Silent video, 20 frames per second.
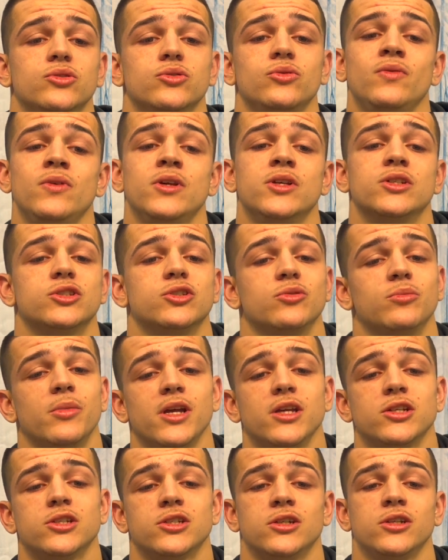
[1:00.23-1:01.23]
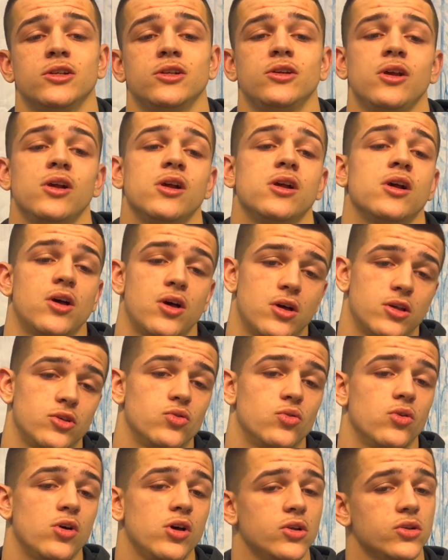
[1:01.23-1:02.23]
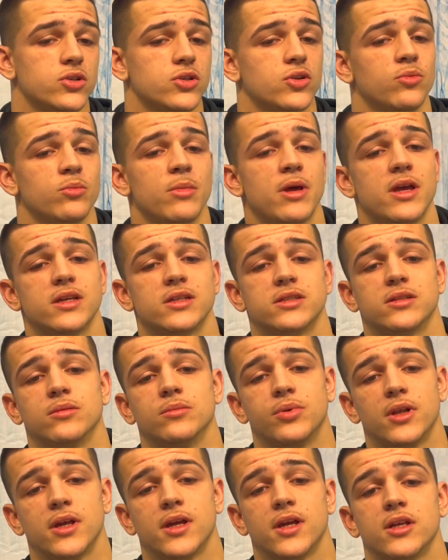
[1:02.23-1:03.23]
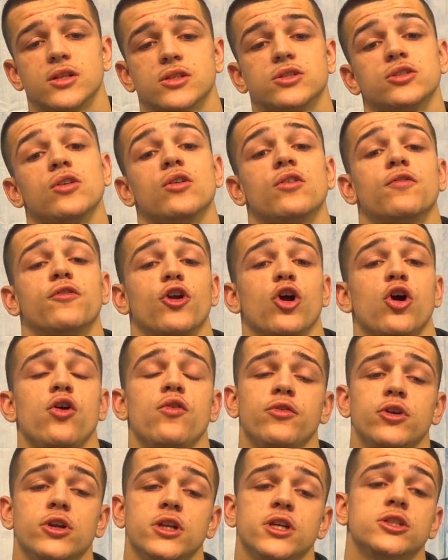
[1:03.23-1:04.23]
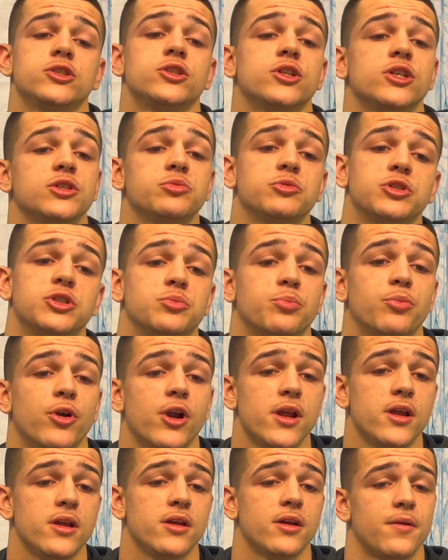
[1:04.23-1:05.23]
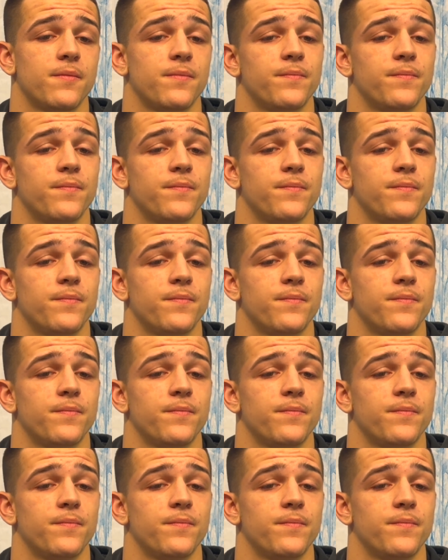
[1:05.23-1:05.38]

to. So make sure you also make some plans for over this Christmas break.